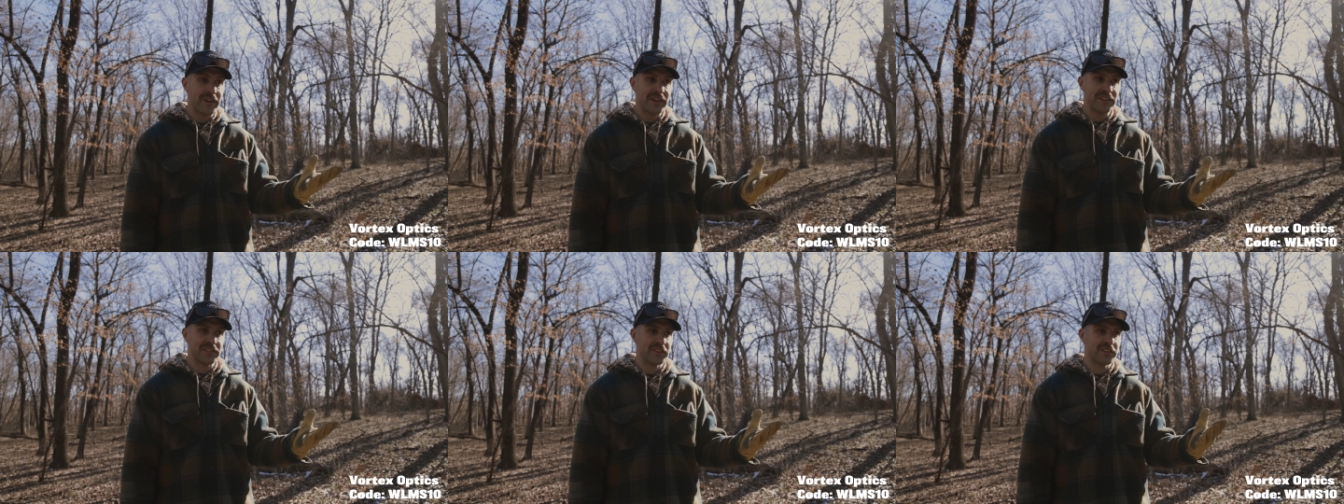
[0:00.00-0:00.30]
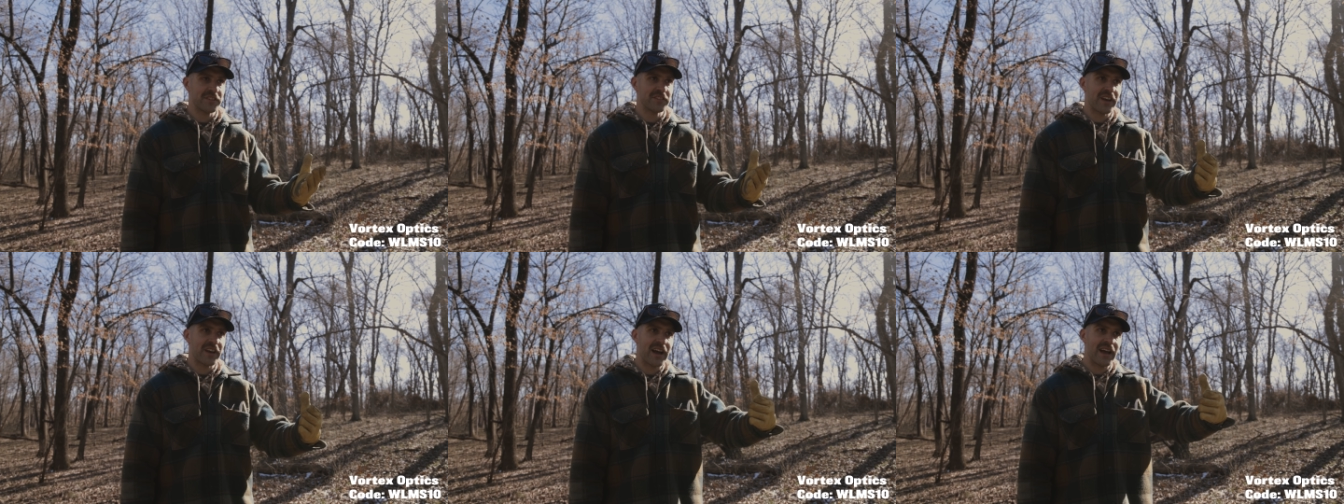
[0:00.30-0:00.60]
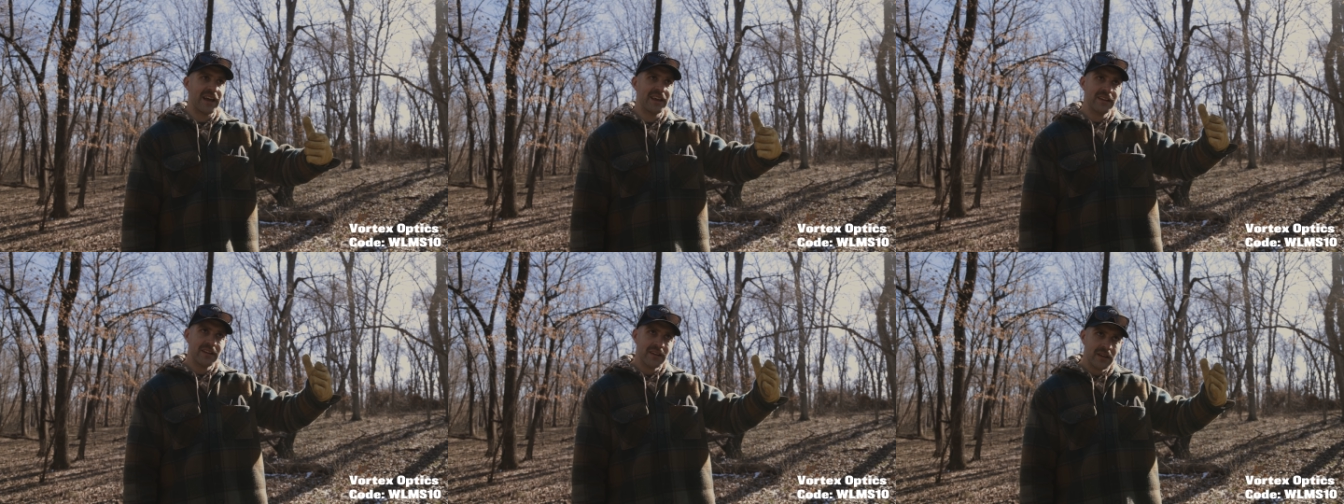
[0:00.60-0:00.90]
facing
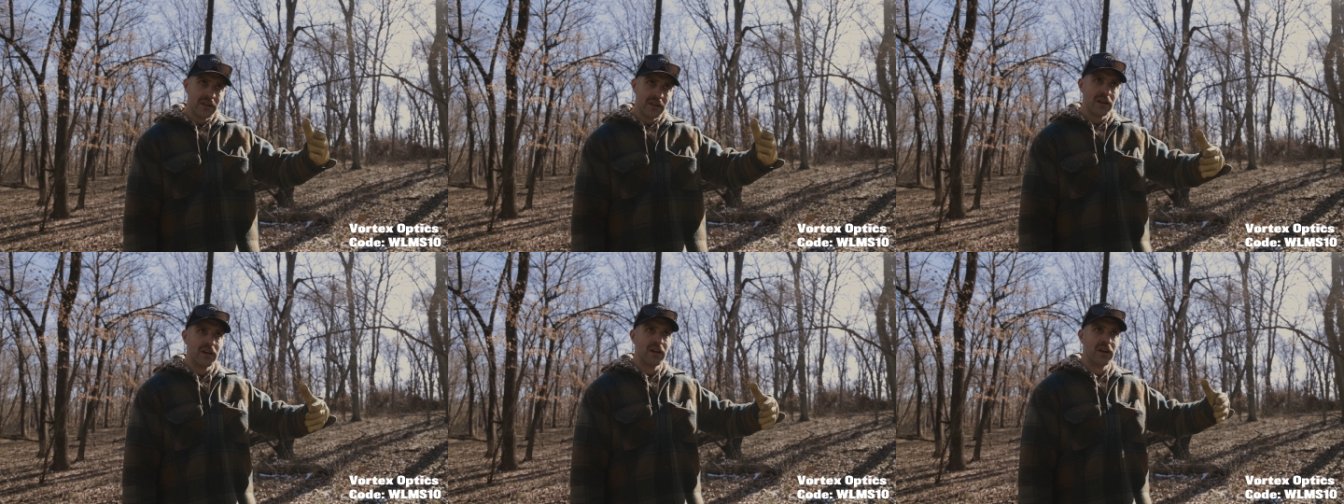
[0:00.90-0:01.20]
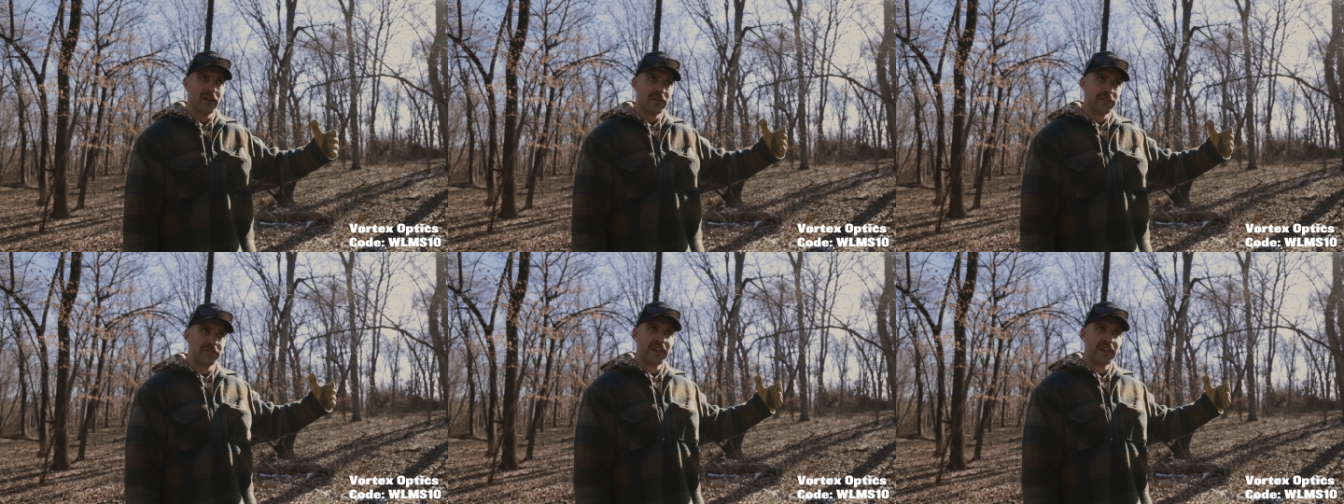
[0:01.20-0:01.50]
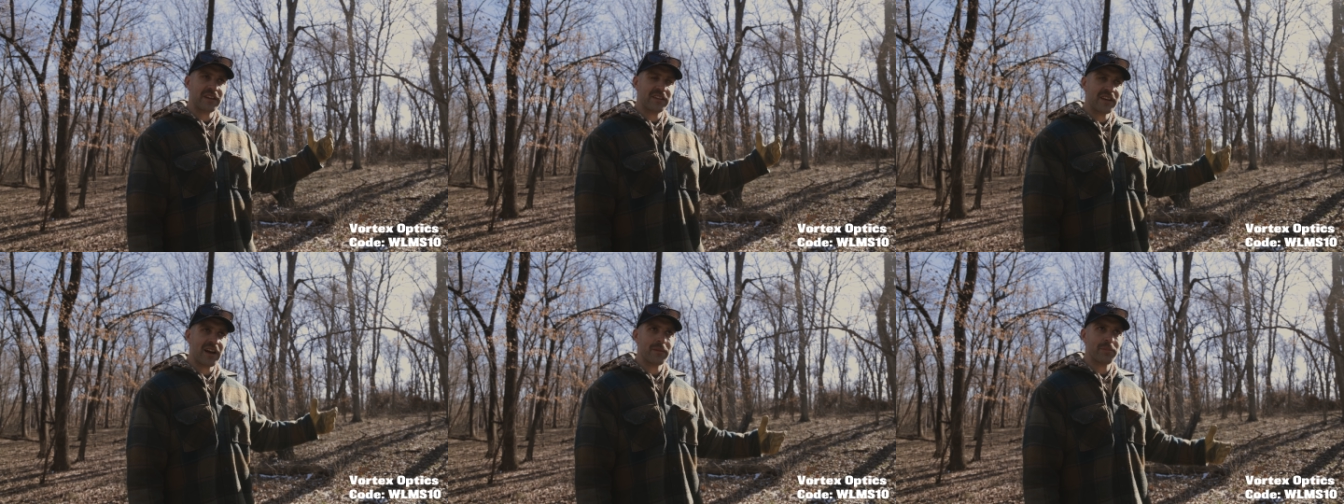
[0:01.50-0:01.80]
side of
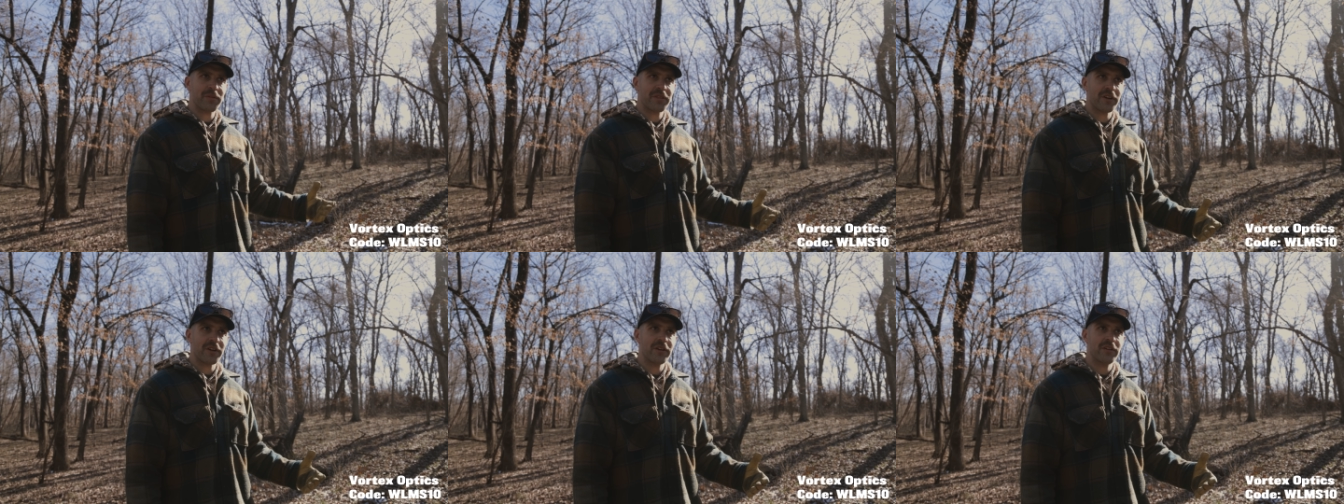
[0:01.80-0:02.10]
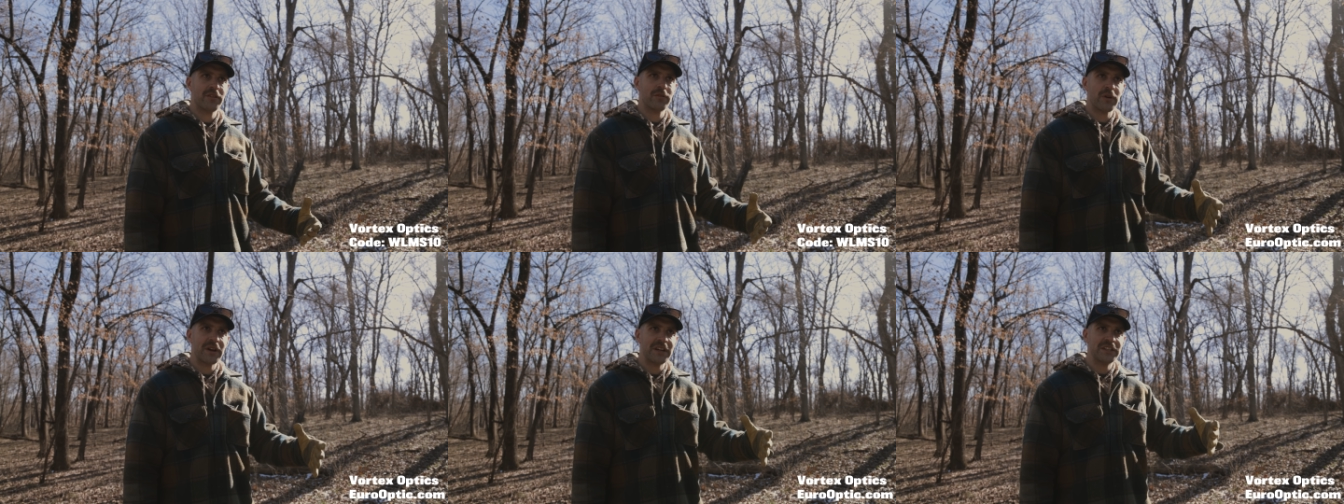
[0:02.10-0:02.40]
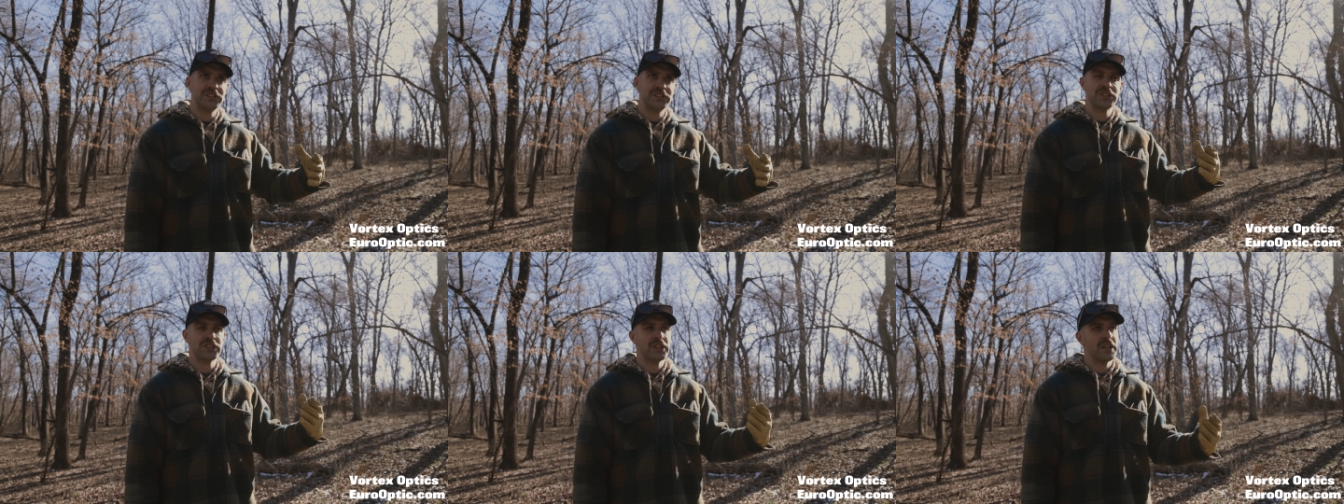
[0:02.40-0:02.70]
that top third
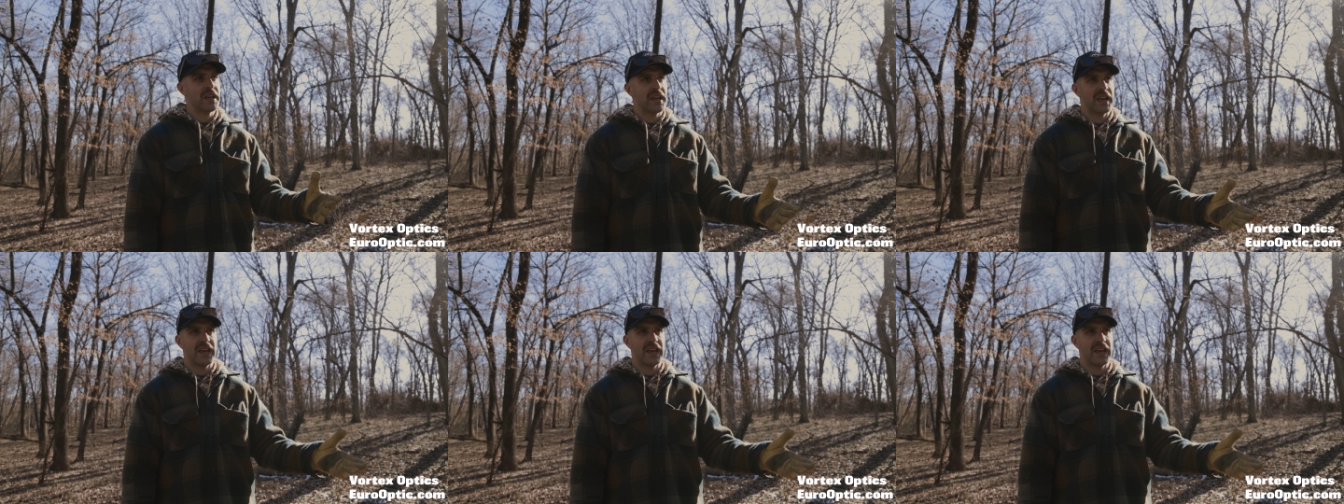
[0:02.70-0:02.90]
ridge